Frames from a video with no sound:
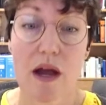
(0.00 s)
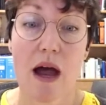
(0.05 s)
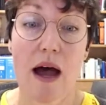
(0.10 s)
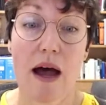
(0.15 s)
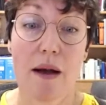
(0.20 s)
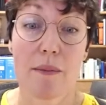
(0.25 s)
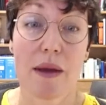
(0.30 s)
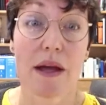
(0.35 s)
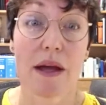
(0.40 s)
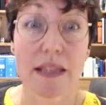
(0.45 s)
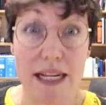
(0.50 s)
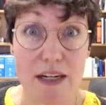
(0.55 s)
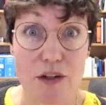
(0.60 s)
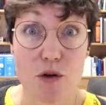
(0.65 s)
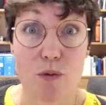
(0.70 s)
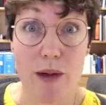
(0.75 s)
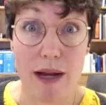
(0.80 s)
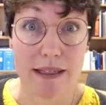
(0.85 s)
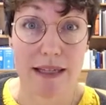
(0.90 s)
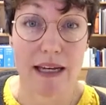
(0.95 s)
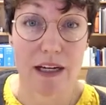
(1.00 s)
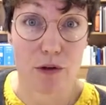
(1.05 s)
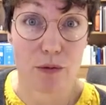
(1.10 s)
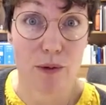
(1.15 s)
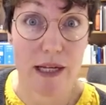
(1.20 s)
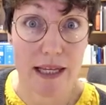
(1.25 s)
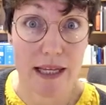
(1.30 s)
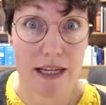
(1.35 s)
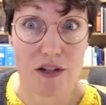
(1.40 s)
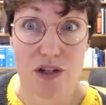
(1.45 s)
um, electromagnetic
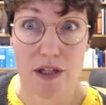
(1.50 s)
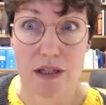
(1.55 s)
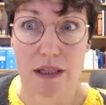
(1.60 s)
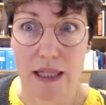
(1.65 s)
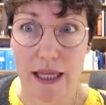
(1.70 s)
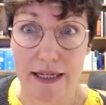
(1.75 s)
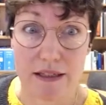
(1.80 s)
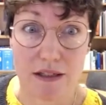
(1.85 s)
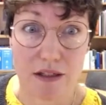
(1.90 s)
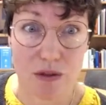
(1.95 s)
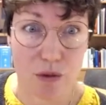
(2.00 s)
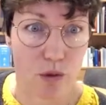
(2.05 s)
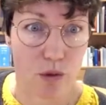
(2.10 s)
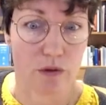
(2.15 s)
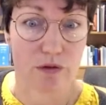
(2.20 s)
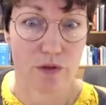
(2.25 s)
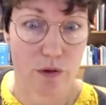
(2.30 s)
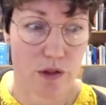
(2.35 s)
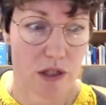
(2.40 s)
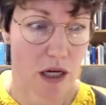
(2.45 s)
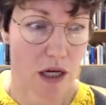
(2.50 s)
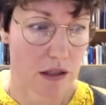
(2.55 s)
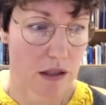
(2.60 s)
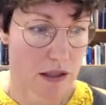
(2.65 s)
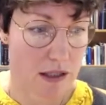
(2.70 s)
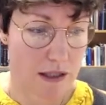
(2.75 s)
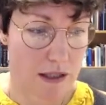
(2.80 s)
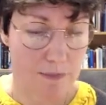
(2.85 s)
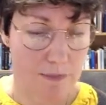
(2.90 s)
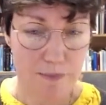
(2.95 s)
radiation light or
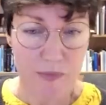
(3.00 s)
photons.